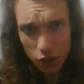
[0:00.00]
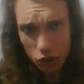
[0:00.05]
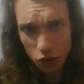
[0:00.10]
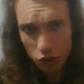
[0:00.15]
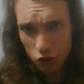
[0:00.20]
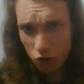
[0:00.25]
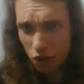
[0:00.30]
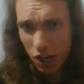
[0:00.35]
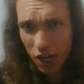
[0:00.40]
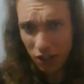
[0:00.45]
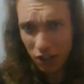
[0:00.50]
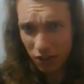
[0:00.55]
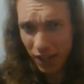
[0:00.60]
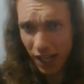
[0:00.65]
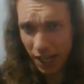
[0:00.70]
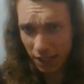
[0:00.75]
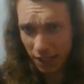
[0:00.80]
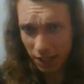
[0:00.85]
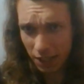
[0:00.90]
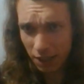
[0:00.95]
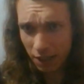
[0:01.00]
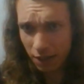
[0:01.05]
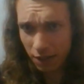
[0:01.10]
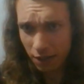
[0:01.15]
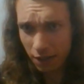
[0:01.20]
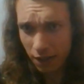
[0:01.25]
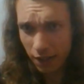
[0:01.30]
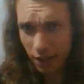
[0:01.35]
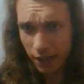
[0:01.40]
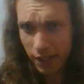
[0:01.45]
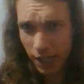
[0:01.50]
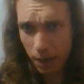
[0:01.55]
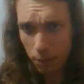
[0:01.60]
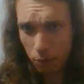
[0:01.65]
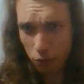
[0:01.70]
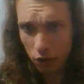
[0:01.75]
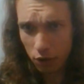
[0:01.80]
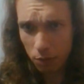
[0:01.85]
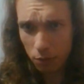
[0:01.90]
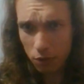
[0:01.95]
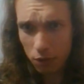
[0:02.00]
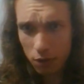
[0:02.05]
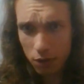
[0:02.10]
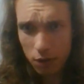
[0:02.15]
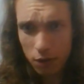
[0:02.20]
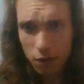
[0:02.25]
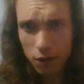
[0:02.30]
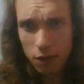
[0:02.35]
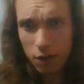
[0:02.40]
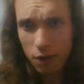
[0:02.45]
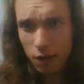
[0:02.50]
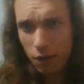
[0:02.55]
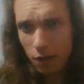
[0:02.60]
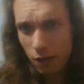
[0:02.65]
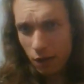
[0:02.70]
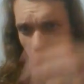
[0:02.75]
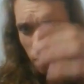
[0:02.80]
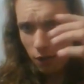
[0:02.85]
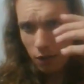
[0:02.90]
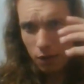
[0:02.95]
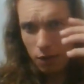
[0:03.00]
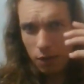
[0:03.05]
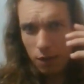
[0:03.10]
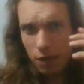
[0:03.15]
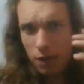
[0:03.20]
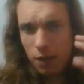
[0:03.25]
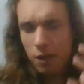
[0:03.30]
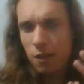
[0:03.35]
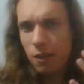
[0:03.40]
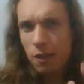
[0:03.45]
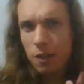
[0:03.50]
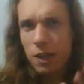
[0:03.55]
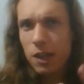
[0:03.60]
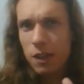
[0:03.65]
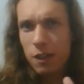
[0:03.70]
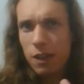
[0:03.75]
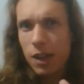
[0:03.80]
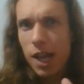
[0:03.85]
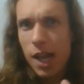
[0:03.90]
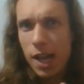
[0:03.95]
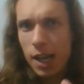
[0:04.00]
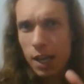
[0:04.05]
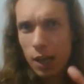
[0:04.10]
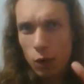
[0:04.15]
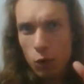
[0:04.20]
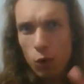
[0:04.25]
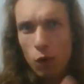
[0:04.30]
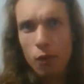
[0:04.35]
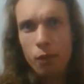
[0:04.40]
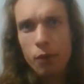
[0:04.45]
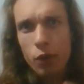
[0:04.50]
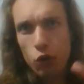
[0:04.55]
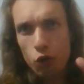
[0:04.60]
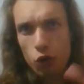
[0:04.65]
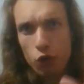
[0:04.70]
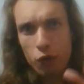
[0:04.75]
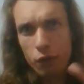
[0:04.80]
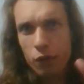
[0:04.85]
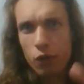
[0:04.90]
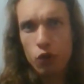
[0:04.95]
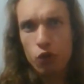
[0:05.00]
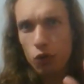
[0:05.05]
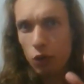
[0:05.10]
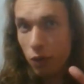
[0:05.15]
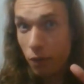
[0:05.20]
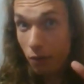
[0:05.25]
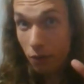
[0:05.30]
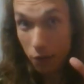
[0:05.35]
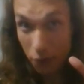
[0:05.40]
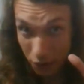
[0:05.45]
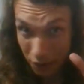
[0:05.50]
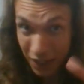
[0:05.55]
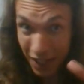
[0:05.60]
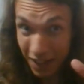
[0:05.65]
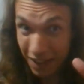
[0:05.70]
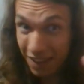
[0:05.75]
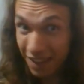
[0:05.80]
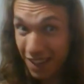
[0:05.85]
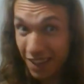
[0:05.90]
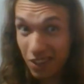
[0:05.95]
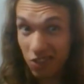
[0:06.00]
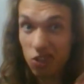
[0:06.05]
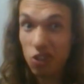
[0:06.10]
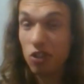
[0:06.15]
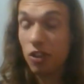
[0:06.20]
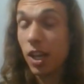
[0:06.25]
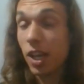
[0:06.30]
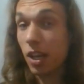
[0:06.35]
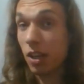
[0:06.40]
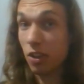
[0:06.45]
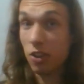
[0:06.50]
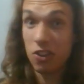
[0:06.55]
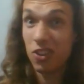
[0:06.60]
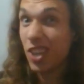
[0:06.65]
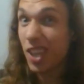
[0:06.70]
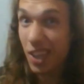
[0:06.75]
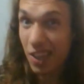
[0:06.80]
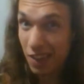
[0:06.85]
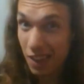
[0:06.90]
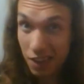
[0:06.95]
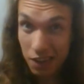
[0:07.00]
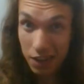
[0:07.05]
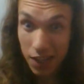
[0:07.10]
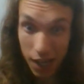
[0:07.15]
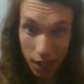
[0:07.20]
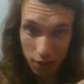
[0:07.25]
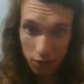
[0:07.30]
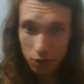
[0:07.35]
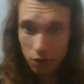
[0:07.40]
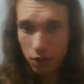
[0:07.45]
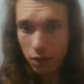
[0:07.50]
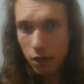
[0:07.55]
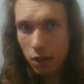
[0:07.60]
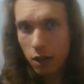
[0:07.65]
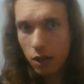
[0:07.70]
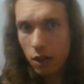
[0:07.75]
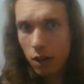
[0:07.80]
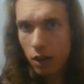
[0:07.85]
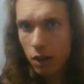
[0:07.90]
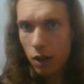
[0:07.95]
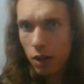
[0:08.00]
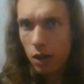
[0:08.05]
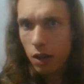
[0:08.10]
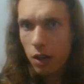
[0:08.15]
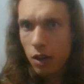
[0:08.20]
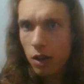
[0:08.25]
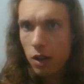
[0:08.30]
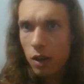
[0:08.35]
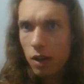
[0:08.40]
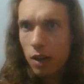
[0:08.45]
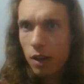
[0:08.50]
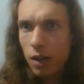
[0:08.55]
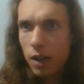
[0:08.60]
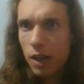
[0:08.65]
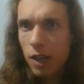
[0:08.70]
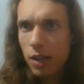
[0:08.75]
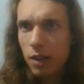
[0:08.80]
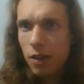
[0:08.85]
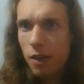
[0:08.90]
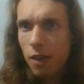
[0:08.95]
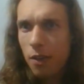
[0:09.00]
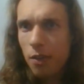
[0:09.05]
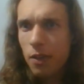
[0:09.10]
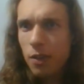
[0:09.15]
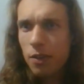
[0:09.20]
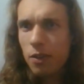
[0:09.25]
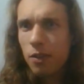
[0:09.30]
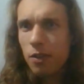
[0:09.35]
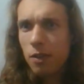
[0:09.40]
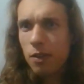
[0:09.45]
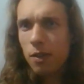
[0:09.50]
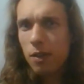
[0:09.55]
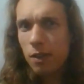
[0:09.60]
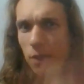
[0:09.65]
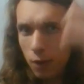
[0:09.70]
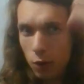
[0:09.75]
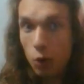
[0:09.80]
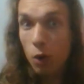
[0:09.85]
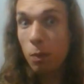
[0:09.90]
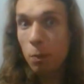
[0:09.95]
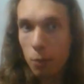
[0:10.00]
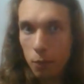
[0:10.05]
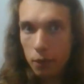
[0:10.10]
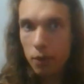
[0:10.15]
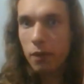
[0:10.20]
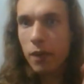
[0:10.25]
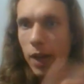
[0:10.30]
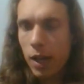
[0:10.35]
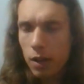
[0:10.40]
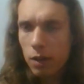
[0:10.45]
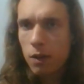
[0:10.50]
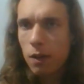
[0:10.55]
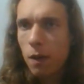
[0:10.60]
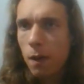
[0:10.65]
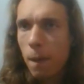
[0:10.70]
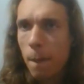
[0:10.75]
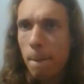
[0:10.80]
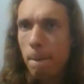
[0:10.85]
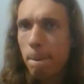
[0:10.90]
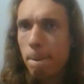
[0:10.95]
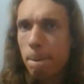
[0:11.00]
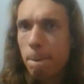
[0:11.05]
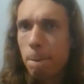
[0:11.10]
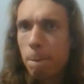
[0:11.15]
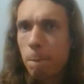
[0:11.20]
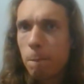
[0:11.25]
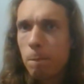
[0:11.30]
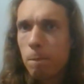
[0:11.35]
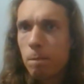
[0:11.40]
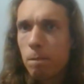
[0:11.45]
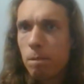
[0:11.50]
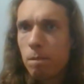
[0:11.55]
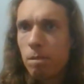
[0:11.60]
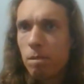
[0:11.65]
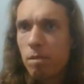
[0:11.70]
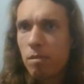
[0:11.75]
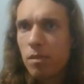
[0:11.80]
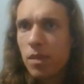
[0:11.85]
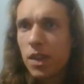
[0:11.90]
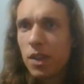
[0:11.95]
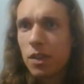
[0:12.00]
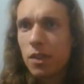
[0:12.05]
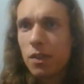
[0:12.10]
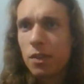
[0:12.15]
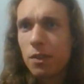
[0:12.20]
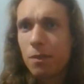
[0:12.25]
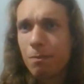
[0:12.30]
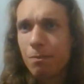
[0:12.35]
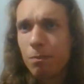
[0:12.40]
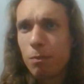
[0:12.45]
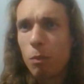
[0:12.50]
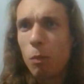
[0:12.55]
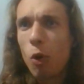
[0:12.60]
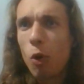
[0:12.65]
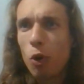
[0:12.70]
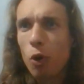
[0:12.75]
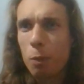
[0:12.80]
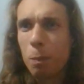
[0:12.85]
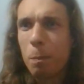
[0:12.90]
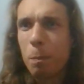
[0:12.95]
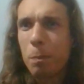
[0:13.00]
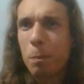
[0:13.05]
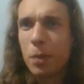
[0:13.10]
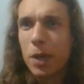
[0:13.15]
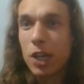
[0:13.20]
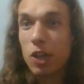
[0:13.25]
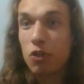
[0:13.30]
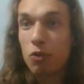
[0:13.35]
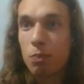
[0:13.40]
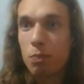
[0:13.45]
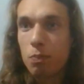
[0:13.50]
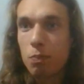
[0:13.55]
J slightly in TypeScript. This reads like a goofy short version of the real thing, just like CSS does. And this is the top of the file. This is the more PHP